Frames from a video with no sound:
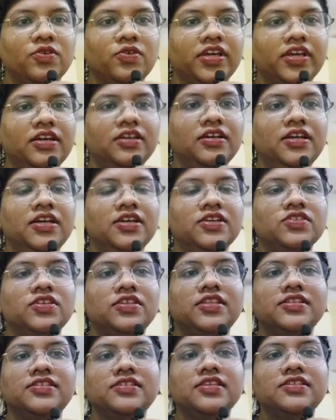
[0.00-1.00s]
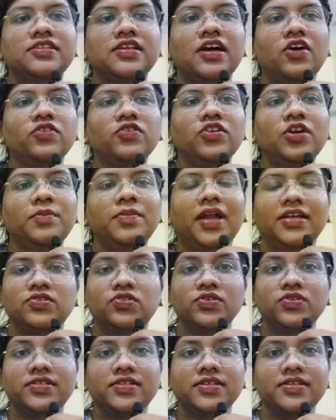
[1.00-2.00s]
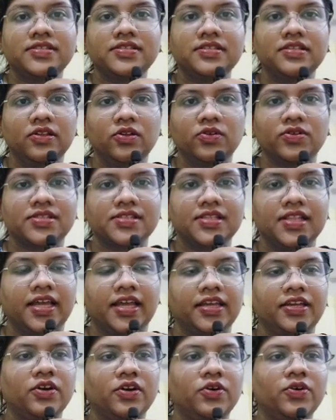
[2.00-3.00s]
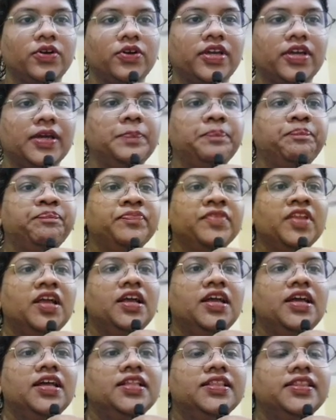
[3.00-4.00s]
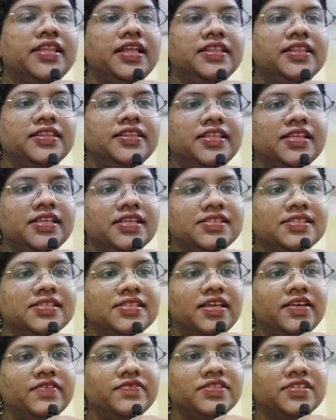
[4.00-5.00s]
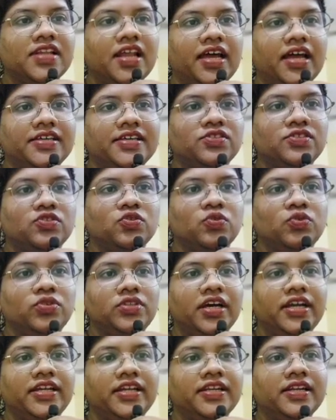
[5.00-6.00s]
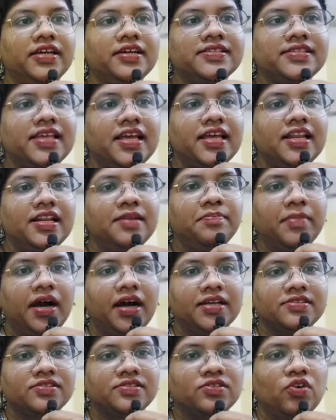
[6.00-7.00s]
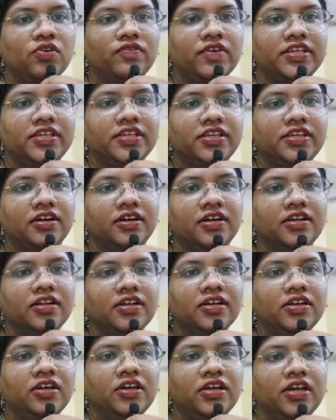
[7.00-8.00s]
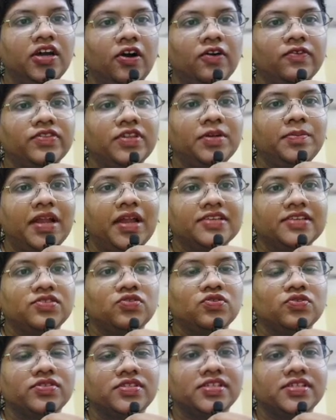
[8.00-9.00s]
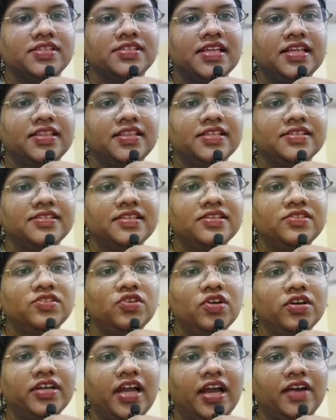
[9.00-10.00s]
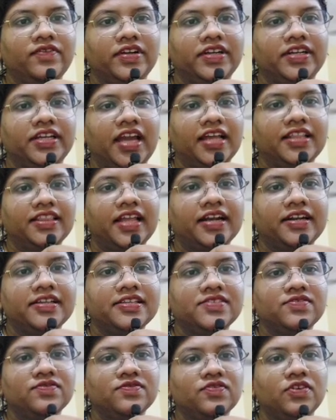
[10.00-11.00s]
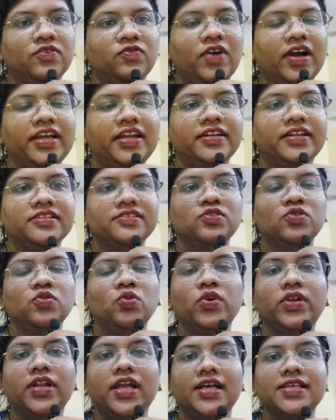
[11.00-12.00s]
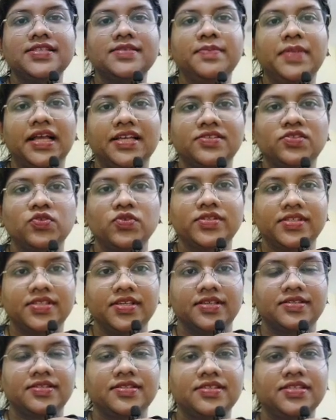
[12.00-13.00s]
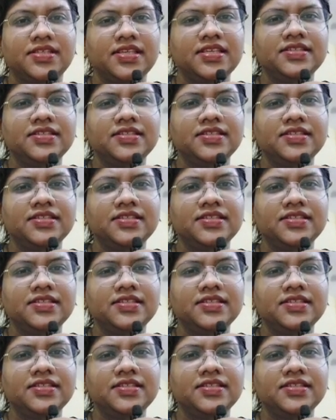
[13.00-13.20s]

Okay, so this is how your blastocyst looks like. Okay, then this gives rise to the inner cell mass over here of the blastocyst, and this is your cavity, and that is why it is known as blastocyst.